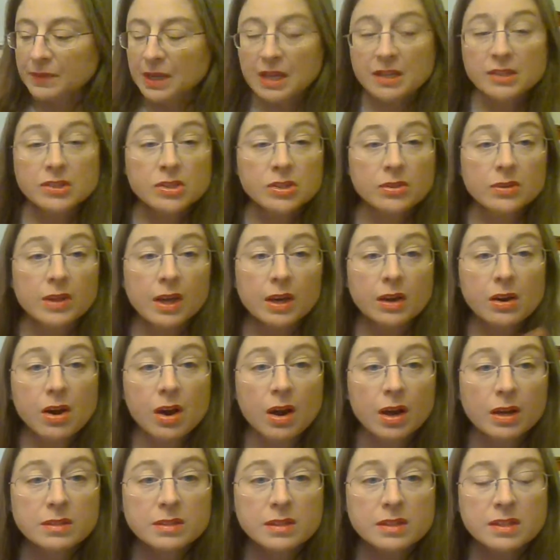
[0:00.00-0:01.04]
And so that
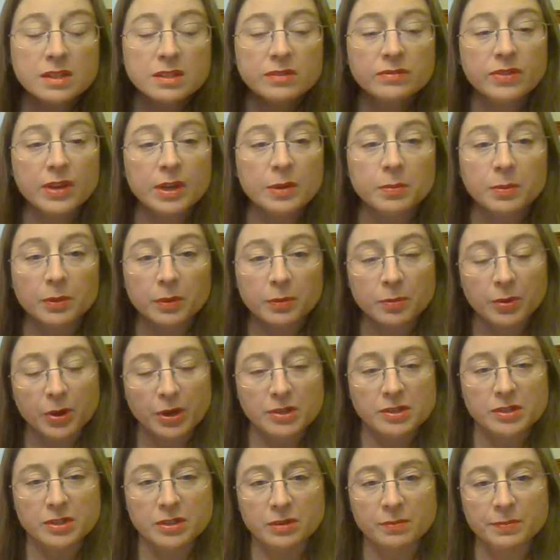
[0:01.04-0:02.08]
causes a vapor
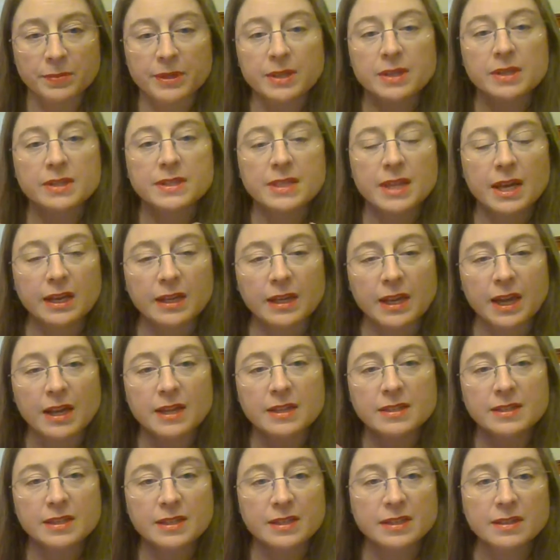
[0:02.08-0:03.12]
pressure because that
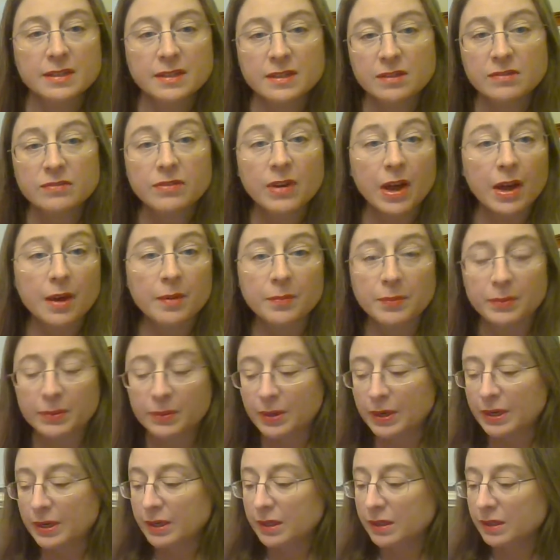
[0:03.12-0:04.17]
gas is
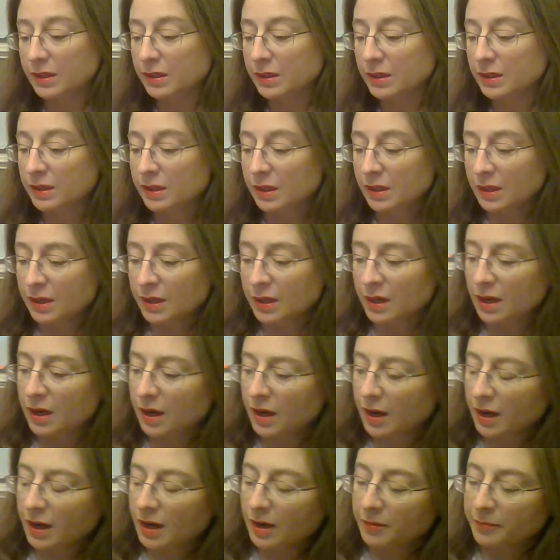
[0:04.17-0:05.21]
evaporating.
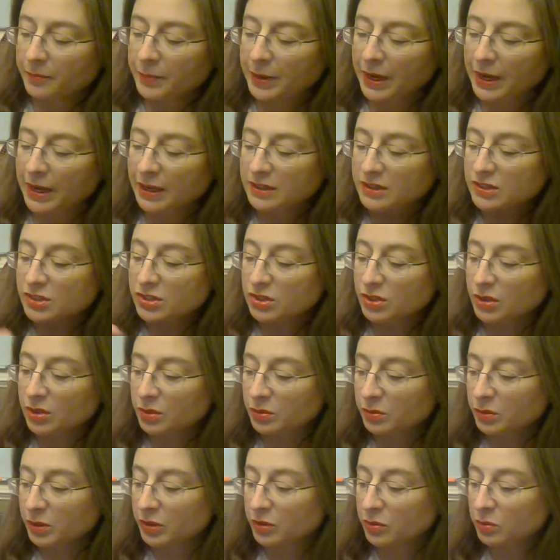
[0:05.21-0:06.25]
And so
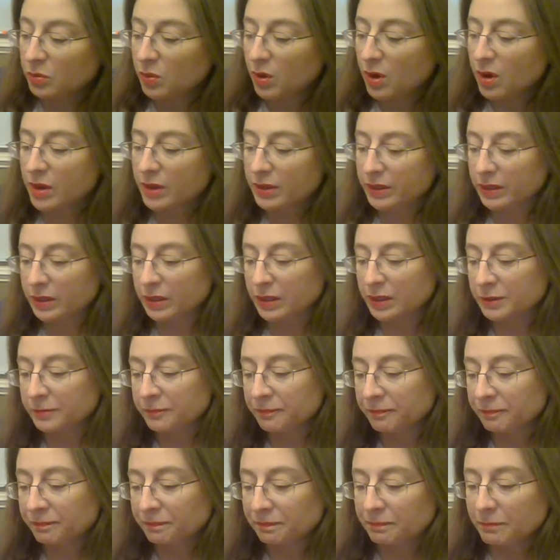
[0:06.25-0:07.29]
with water,
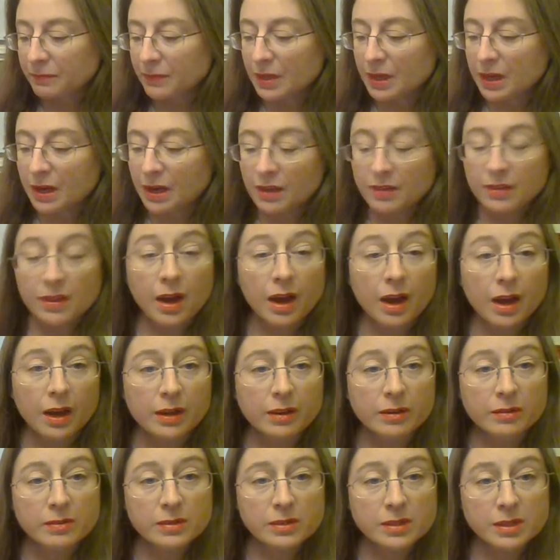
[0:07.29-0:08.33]
the
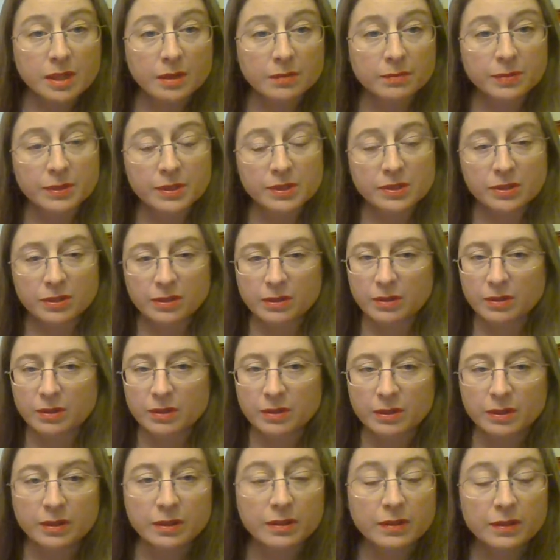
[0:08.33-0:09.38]
higher the temperature,
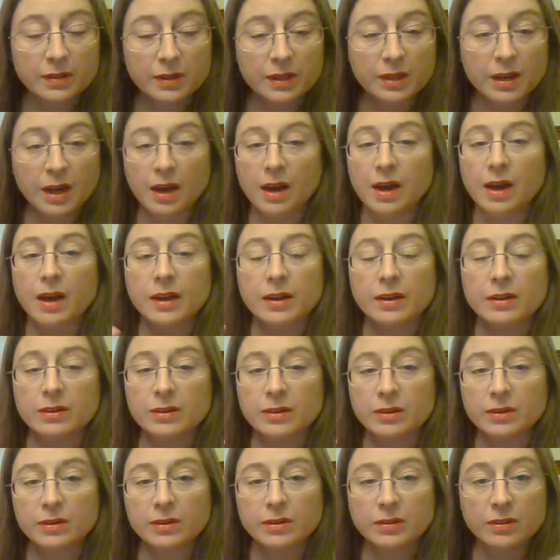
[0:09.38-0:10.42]
the
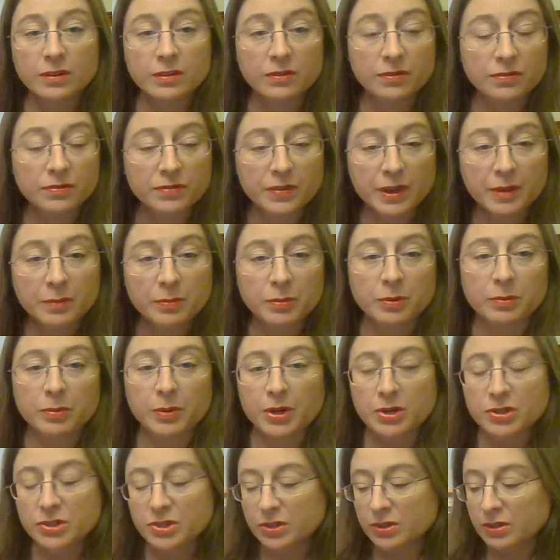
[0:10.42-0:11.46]
higher the vapor
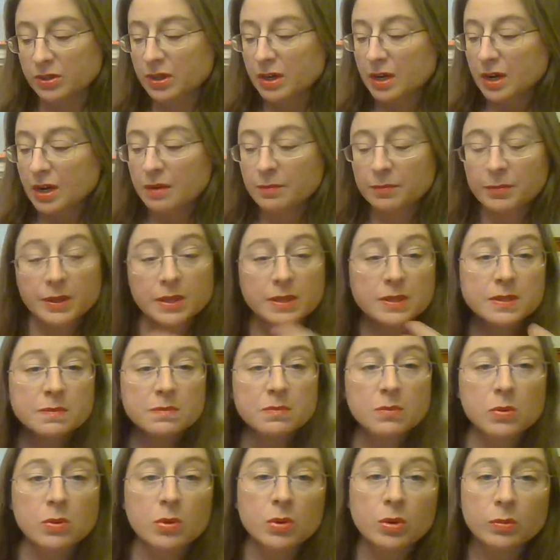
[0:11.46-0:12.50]
pressure because
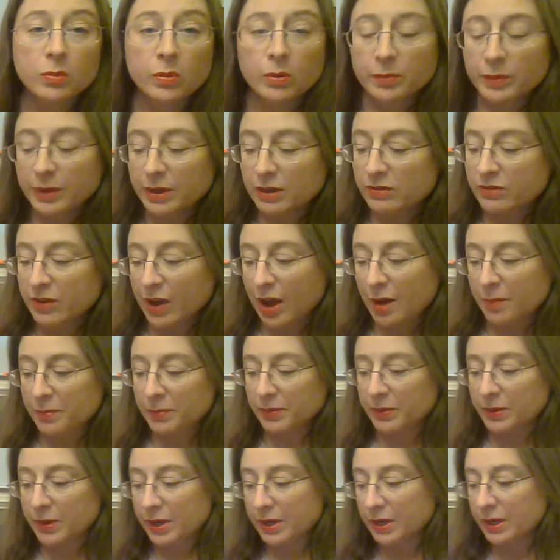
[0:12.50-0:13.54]
more will be
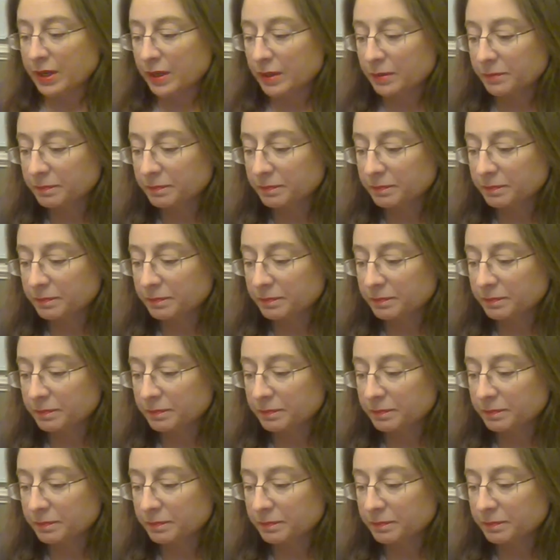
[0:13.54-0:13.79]
evaporating.